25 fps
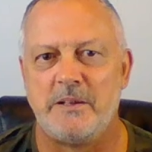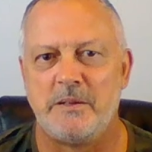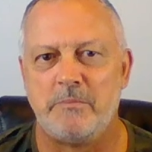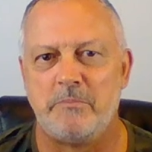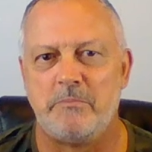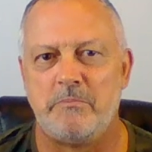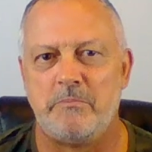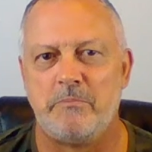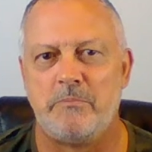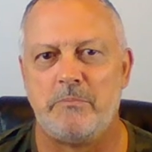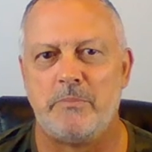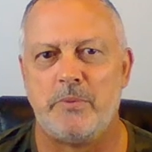the
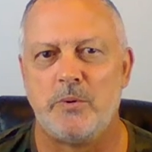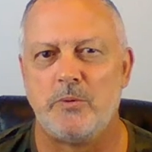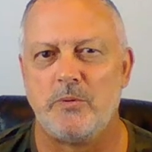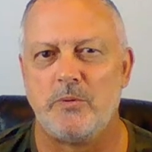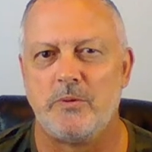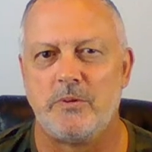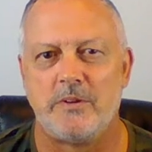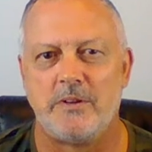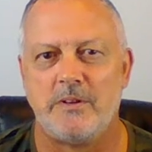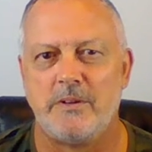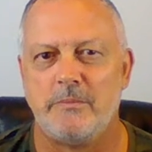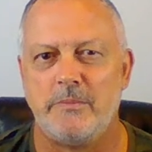
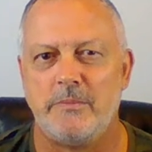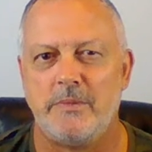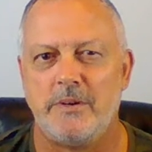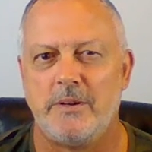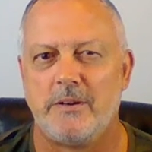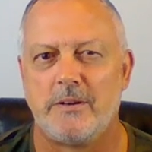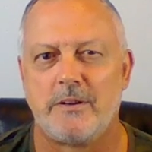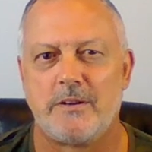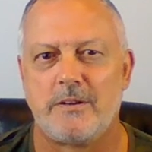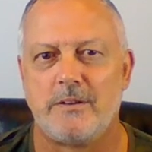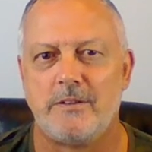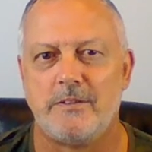boat on the
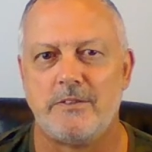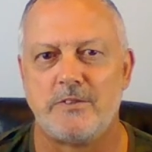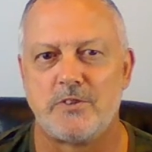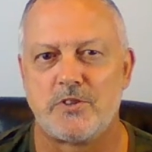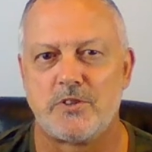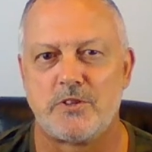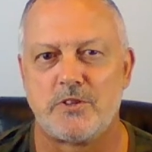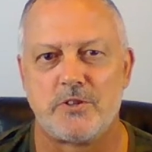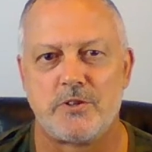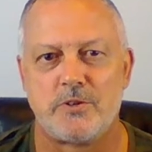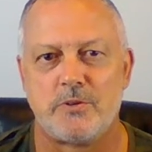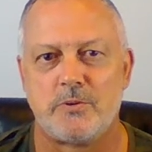American
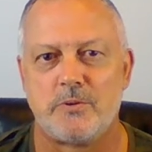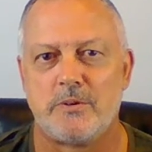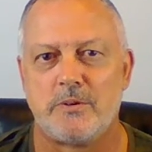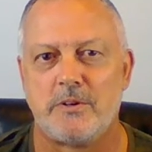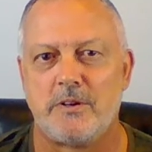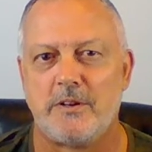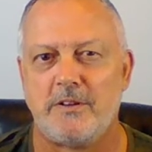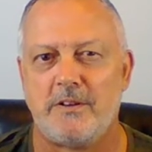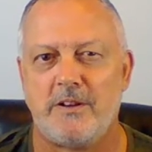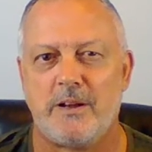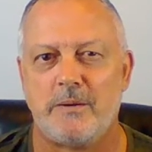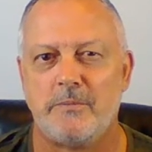
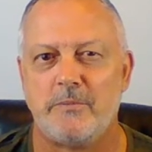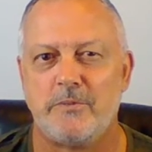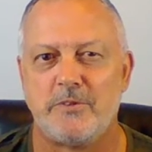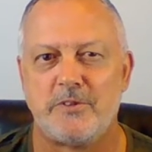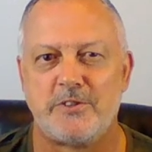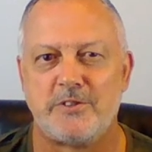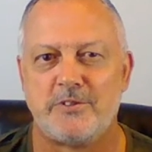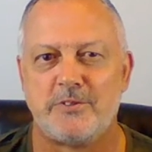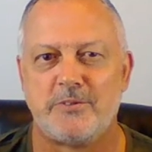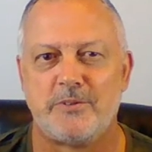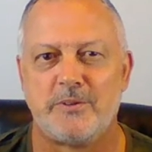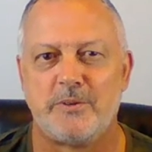shore and come
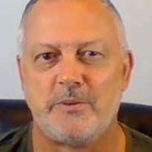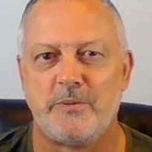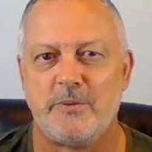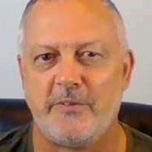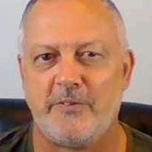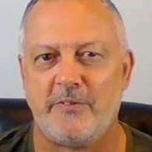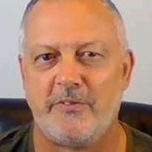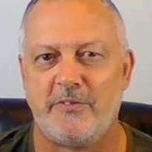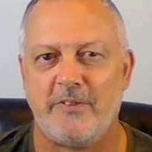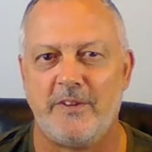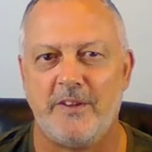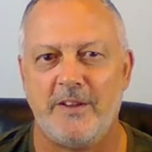ashore
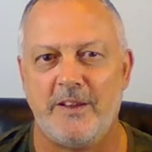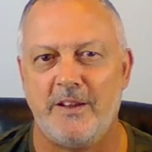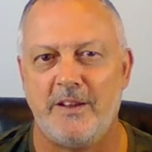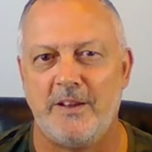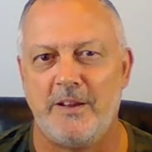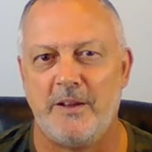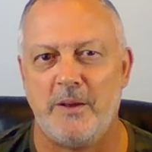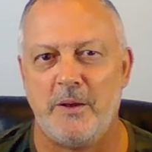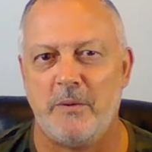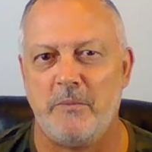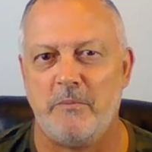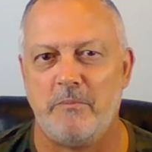with
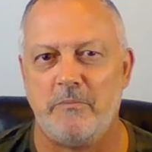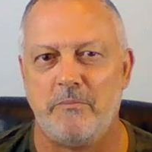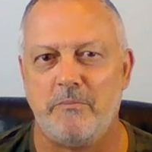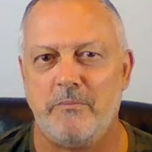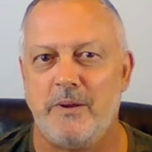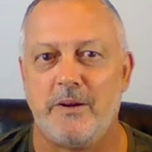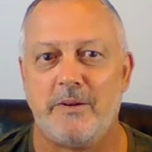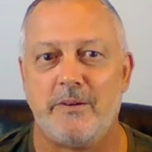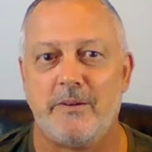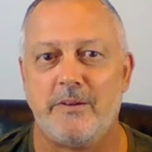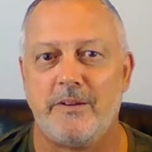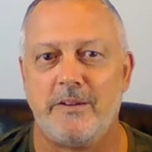
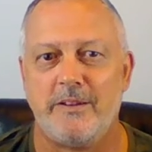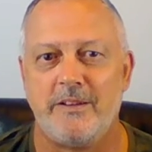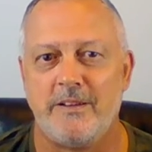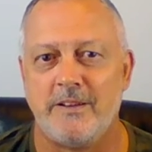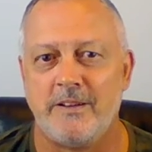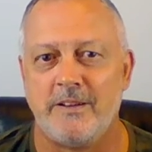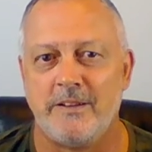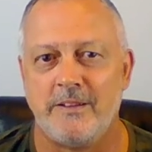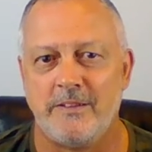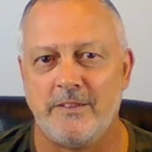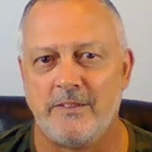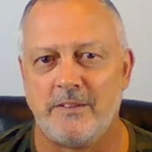bearing
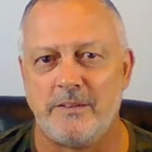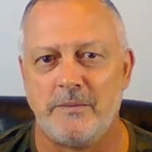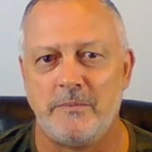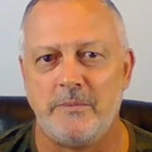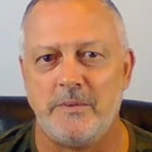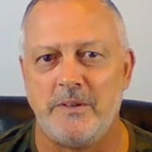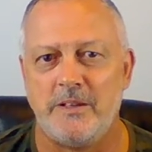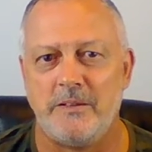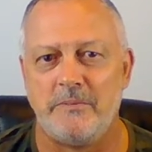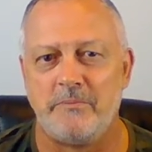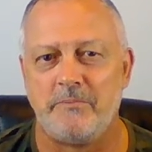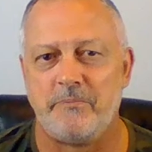guns. I
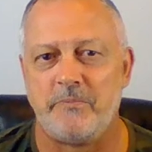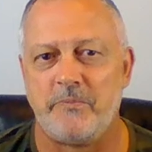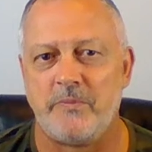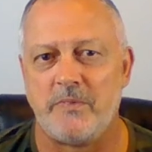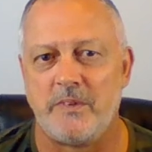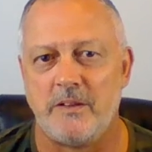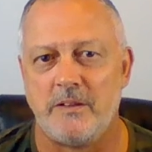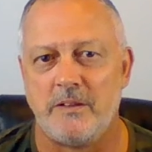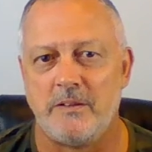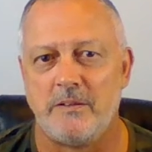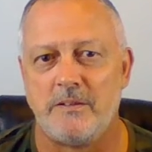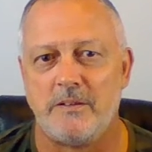mean,
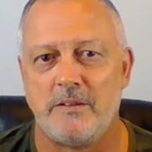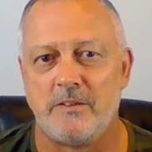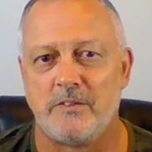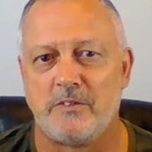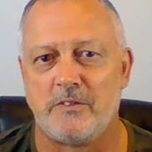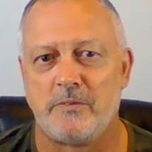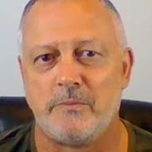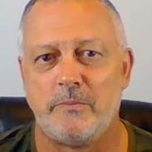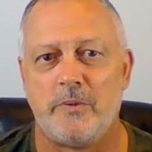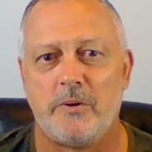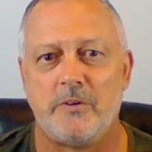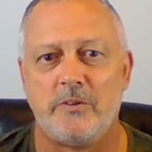the
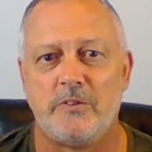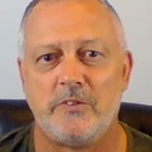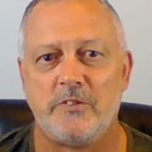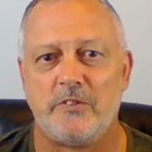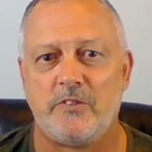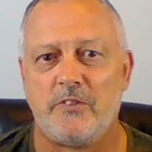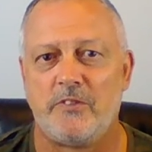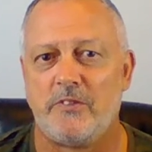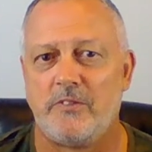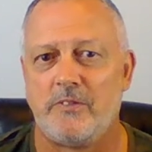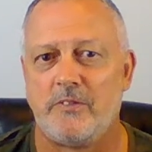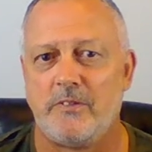
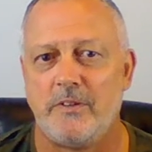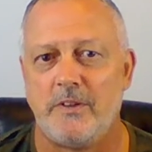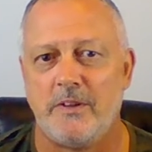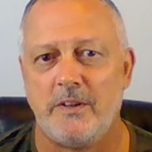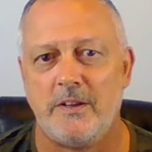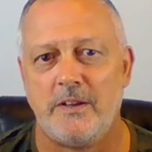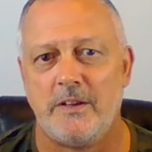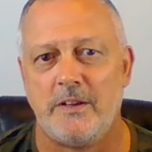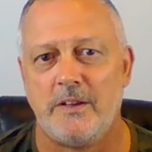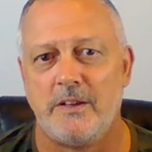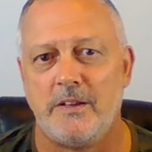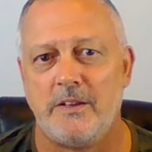smallest
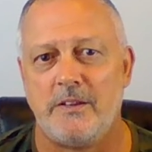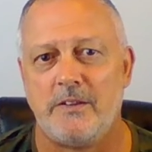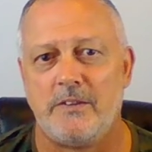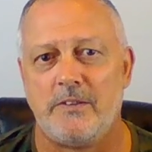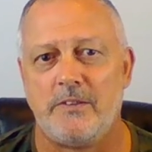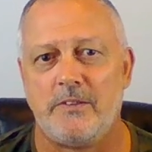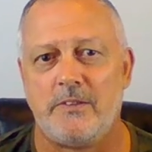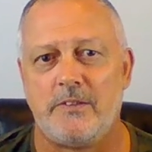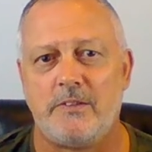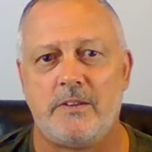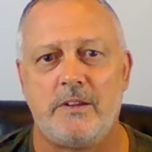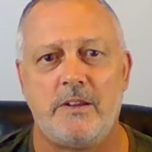
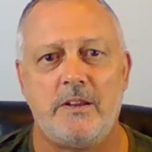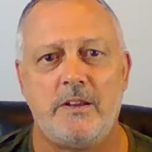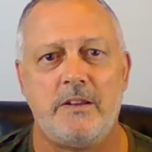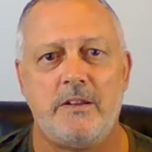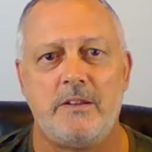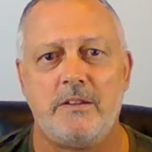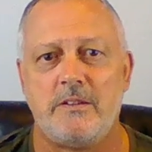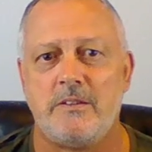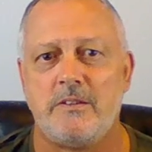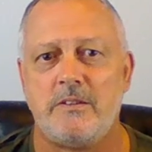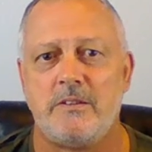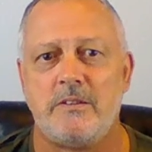state